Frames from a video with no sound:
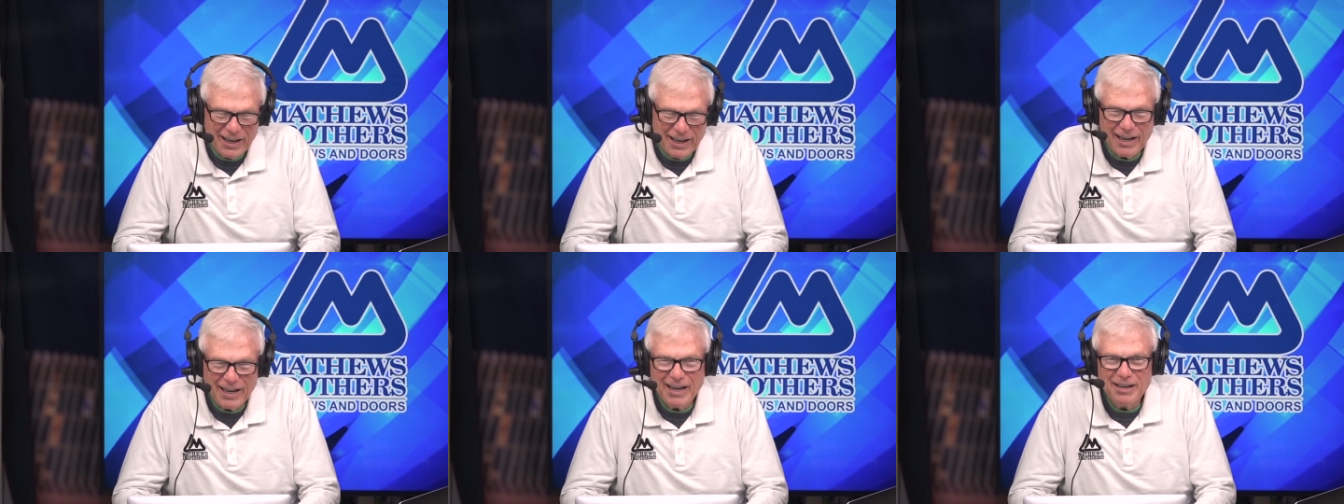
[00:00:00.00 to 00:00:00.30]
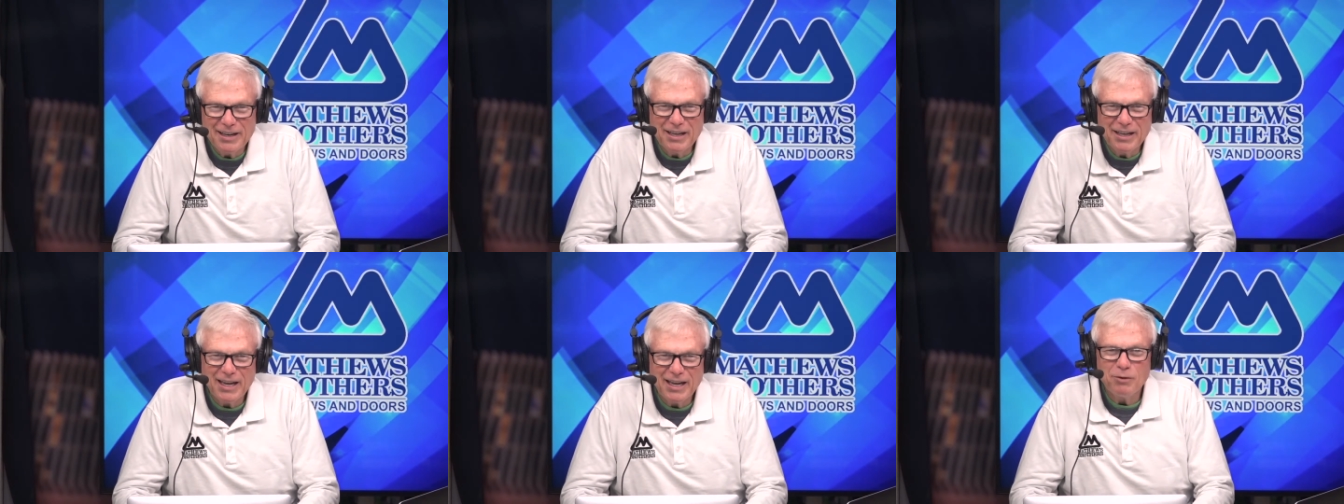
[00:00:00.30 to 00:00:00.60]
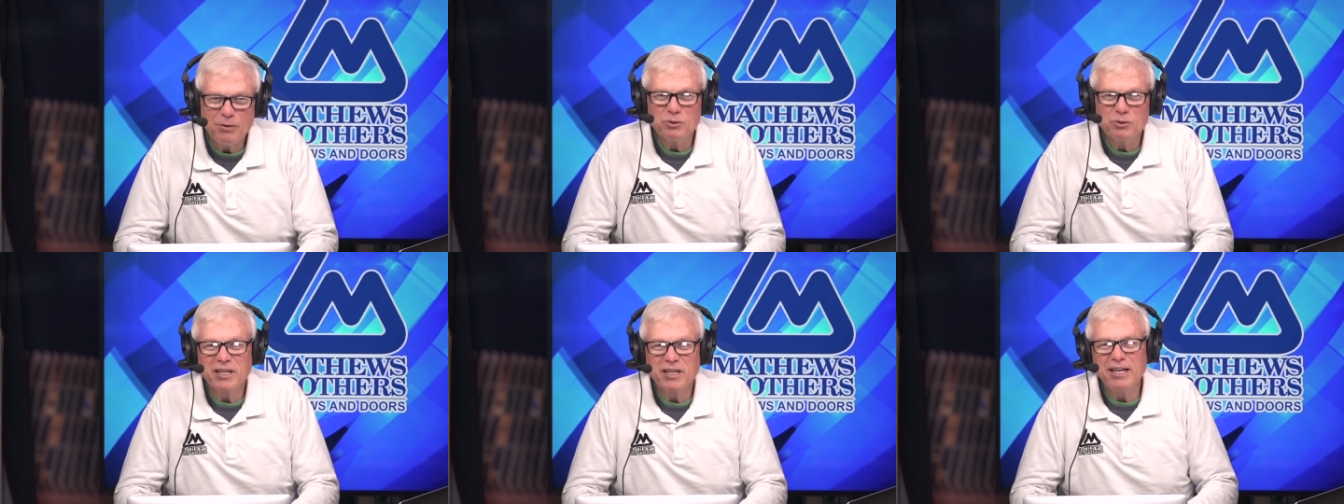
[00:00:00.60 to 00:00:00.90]
And I
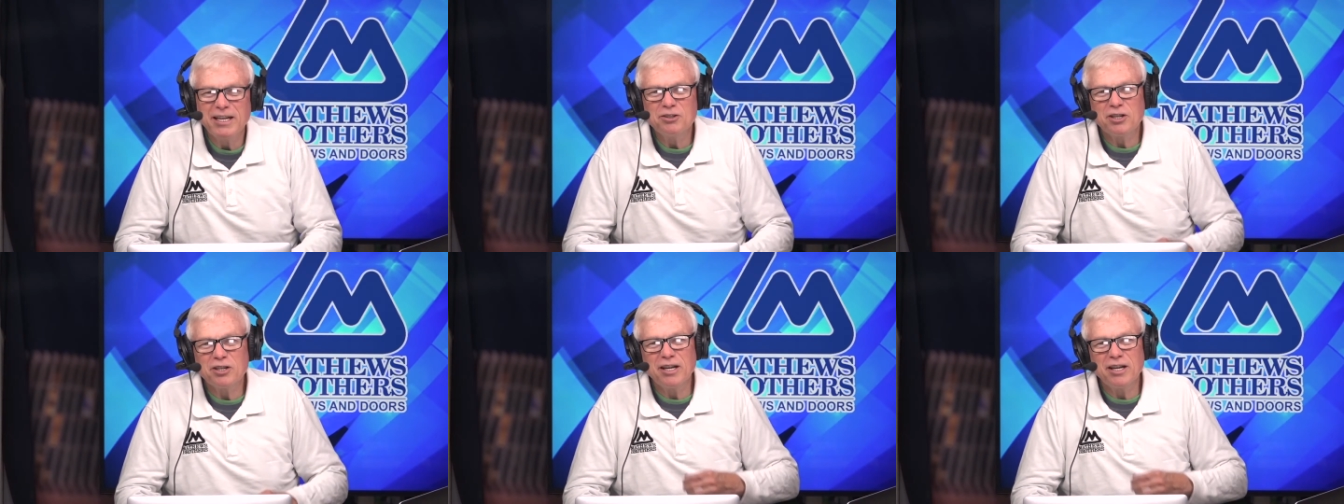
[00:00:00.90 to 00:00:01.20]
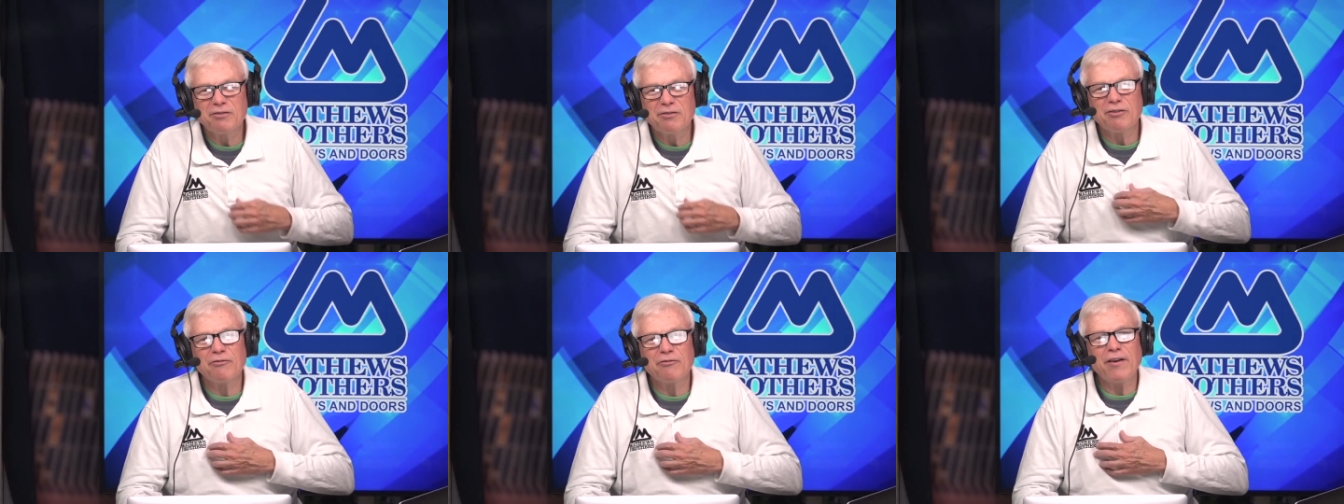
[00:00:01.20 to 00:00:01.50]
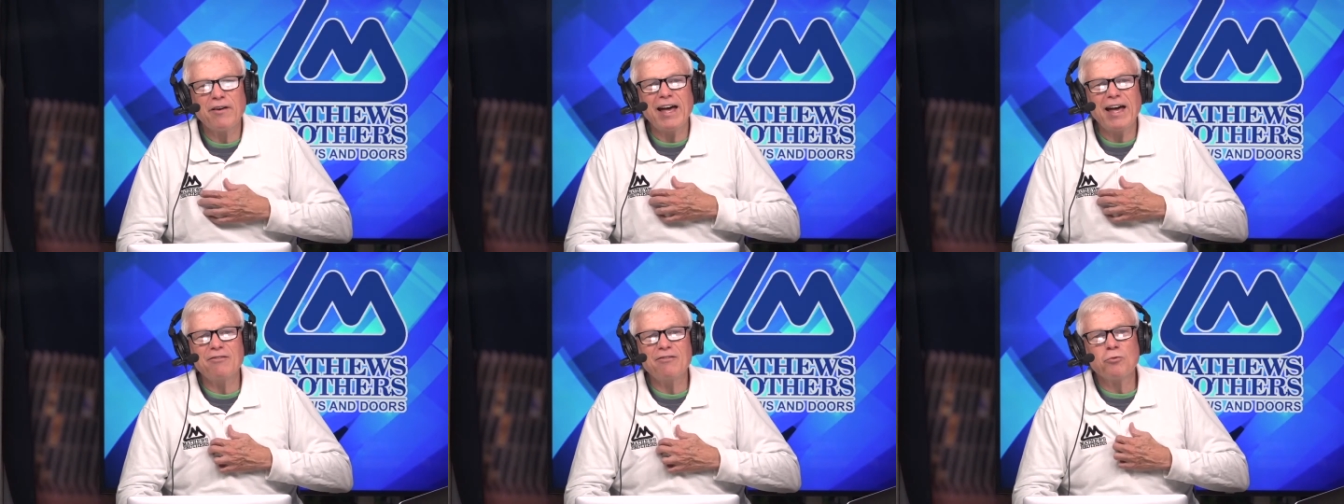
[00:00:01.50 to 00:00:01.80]
was teaching there for
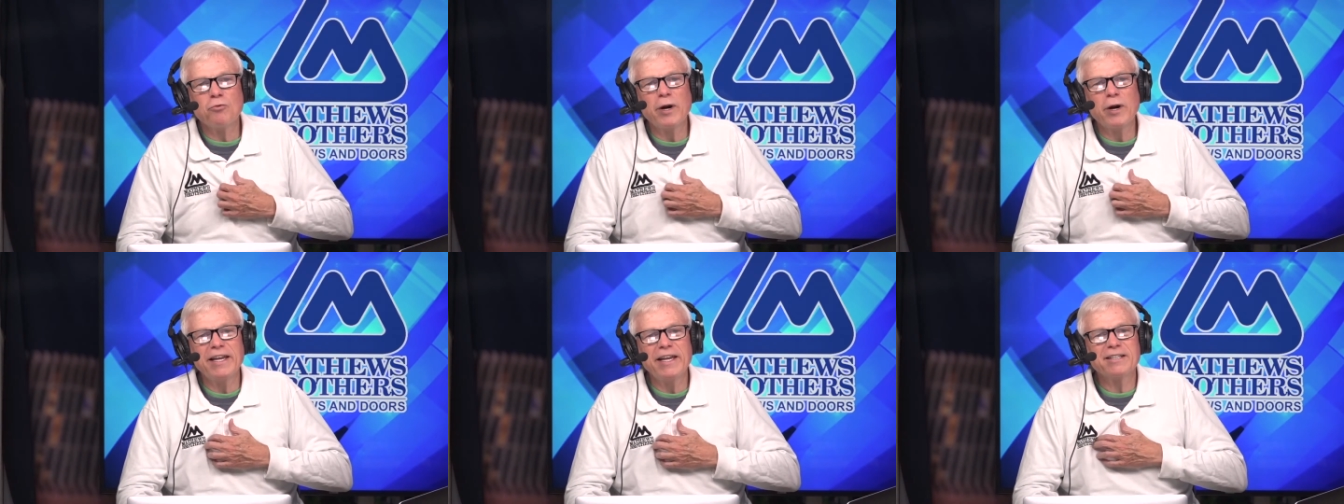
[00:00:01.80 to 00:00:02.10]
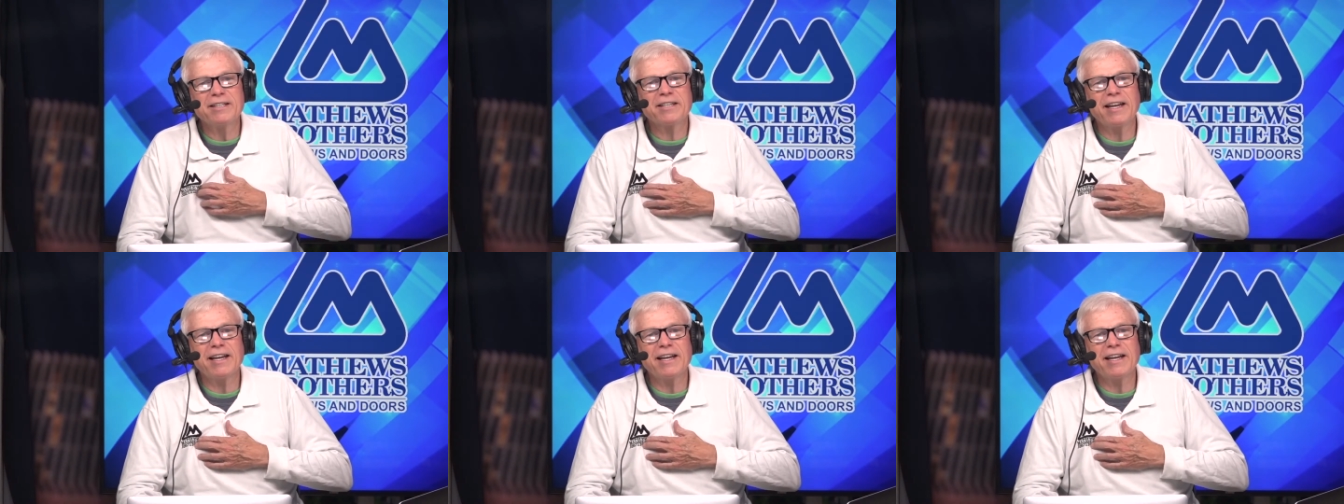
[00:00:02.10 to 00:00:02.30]
5 weeks.